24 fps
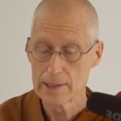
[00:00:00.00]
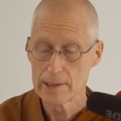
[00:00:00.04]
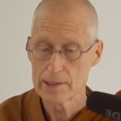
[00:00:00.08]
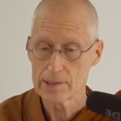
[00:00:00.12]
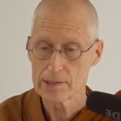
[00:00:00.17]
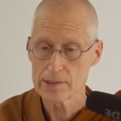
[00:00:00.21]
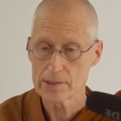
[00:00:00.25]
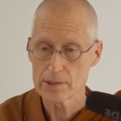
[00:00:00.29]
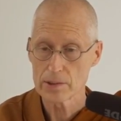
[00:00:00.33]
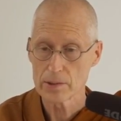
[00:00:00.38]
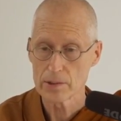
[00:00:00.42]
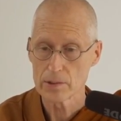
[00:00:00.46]

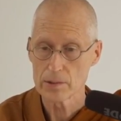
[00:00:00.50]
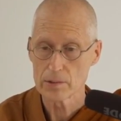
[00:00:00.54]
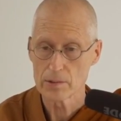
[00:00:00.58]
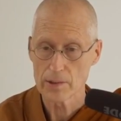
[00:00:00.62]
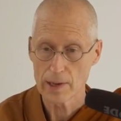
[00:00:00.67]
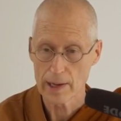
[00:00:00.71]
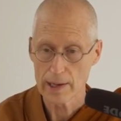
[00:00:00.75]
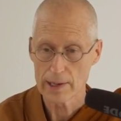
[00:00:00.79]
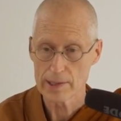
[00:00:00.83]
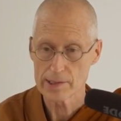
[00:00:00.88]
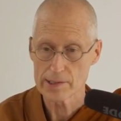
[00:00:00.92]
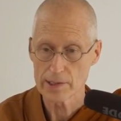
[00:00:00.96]
so
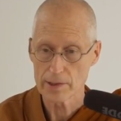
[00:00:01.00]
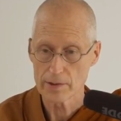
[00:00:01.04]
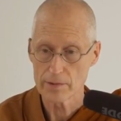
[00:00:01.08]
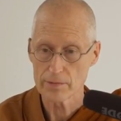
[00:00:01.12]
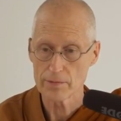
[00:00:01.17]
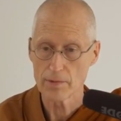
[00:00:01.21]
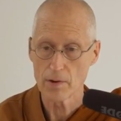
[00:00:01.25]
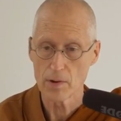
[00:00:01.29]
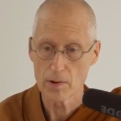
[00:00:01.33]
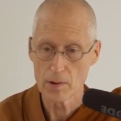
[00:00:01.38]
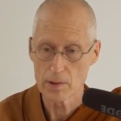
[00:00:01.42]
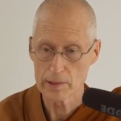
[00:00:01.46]
rising,
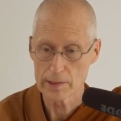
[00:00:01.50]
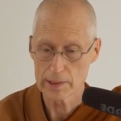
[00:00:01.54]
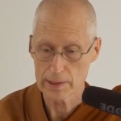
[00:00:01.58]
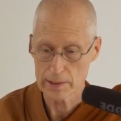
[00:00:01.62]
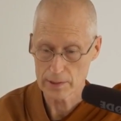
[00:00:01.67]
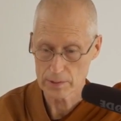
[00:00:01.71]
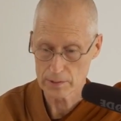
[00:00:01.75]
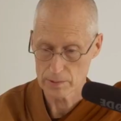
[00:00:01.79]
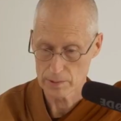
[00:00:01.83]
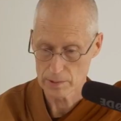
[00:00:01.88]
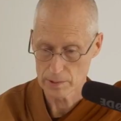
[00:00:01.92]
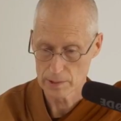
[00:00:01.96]

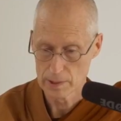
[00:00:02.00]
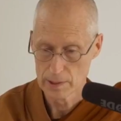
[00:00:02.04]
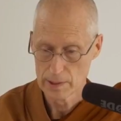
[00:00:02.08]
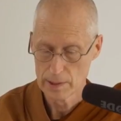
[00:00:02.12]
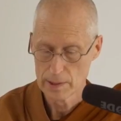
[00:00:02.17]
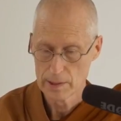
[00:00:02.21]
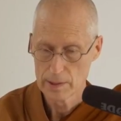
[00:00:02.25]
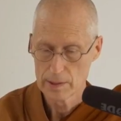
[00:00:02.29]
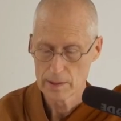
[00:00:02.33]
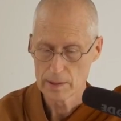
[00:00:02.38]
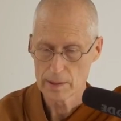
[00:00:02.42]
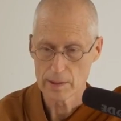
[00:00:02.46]
falling, or
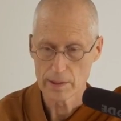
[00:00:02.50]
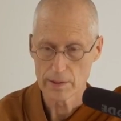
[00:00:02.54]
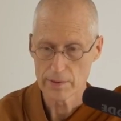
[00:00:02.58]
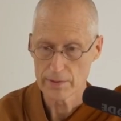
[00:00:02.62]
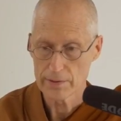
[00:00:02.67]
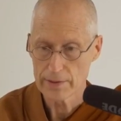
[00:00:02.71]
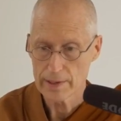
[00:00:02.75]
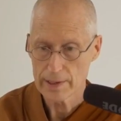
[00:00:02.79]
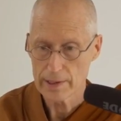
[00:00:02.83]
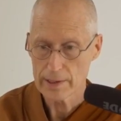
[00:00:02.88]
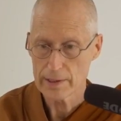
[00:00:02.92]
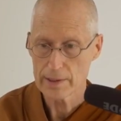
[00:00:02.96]
uh,
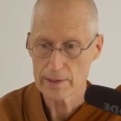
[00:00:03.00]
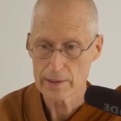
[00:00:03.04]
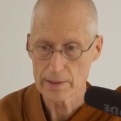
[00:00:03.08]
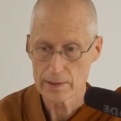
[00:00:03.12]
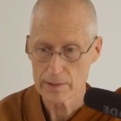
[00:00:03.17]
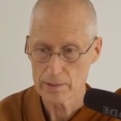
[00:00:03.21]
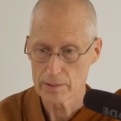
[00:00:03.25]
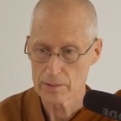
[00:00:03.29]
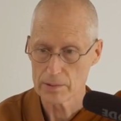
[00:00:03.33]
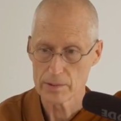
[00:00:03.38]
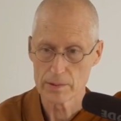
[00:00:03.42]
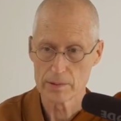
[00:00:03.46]

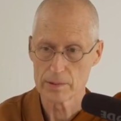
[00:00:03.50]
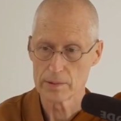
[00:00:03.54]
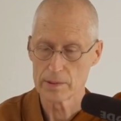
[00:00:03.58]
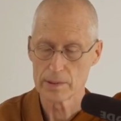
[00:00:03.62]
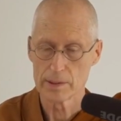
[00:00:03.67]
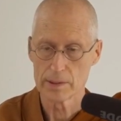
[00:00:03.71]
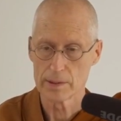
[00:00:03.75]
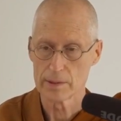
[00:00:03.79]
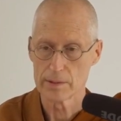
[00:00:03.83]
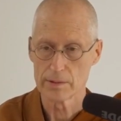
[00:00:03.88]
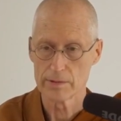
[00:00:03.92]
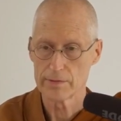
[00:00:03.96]
thinking or
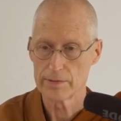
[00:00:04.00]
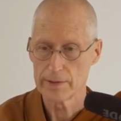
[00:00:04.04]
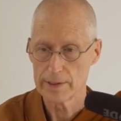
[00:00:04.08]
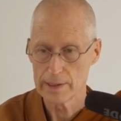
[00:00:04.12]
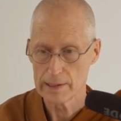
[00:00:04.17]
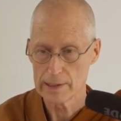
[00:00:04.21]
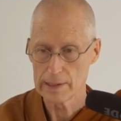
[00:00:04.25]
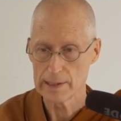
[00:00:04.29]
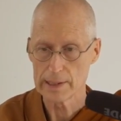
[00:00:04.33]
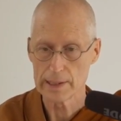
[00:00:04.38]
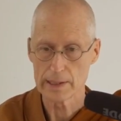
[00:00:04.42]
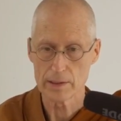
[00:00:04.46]
uh,
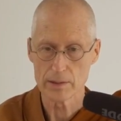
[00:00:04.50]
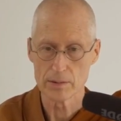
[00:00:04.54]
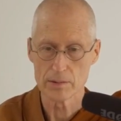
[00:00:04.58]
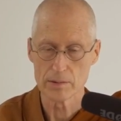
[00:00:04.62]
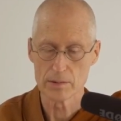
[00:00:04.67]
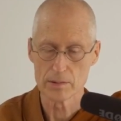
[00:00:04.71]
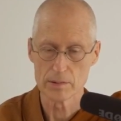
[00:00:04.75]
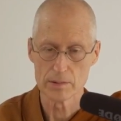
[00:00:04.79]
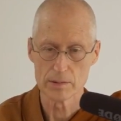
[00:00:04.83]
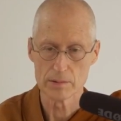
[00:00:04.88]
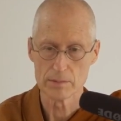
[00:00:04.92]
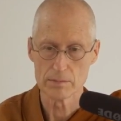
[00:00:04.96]
feeling
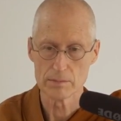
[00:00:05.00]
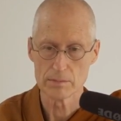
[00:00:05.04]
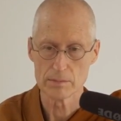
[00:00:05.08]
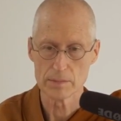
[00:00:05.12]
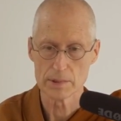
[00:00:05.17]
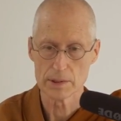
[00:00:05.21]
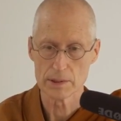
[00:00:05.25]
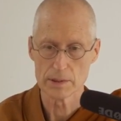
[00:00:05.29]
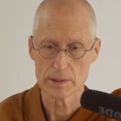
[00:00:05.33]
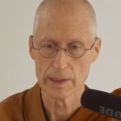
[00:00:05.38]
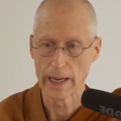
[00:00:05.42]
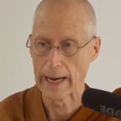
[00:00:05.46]
or
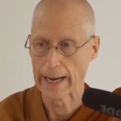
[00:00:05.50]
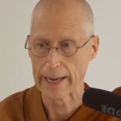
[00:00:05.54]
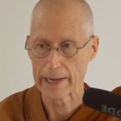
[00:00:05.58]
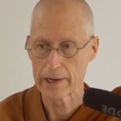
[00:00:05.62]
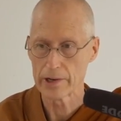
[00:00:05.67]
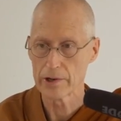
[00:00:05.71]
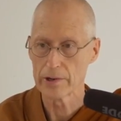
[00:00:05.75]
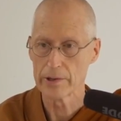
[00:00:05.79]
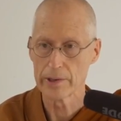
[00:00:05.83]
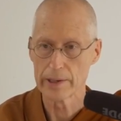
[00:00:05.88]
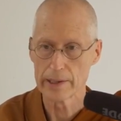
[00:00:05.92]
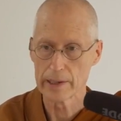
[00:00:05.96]
uh,
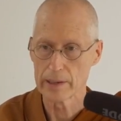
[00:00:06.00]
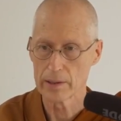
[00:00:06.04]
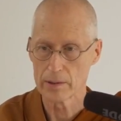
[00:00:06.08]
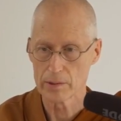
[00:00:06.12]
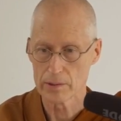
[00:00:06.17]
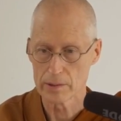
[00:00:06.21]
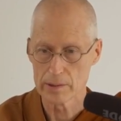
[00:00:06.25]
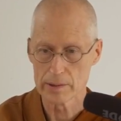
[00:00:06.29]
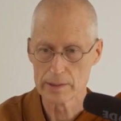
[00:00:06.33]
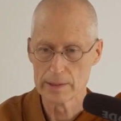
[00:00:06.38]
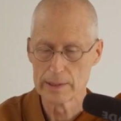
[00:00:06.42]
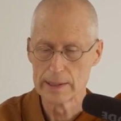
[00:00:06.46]
angering
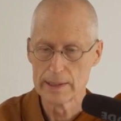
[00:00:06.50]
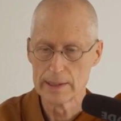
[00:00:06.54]
or